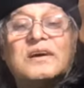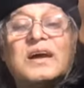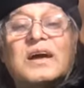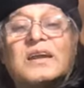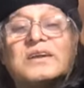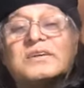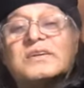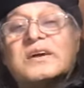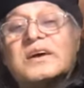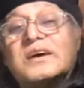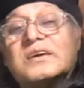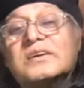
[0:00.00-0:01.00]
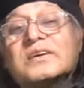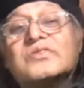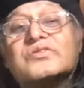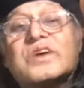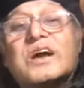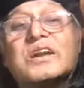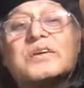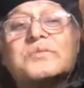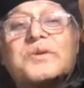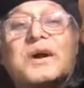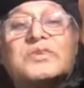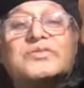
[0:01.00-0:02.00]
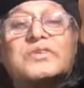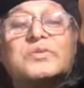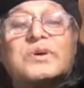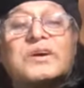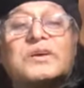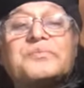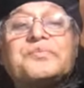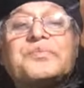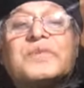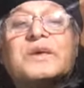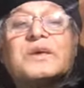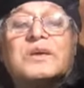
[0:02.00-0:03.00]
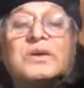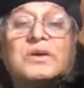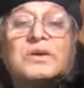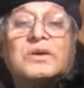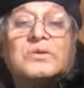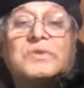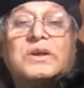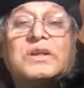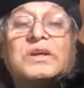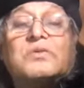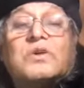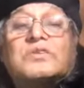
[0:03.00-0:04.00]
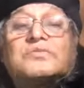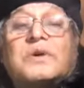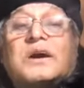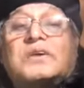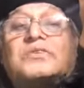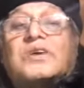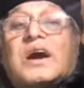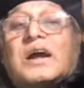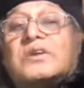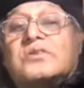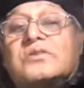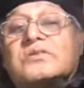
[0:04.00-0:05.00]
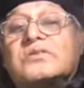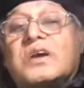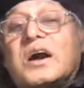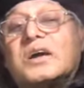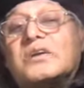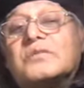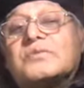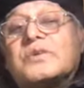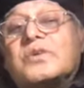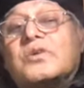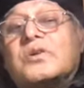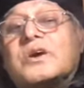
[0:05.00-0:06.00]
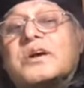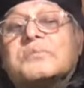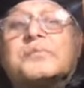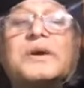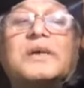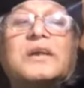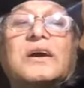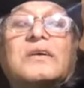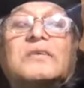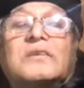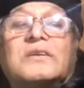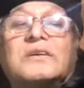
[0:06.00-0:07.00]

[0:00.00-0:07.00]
And he sadly passed away, but he was my childhood kind of co-campaigner.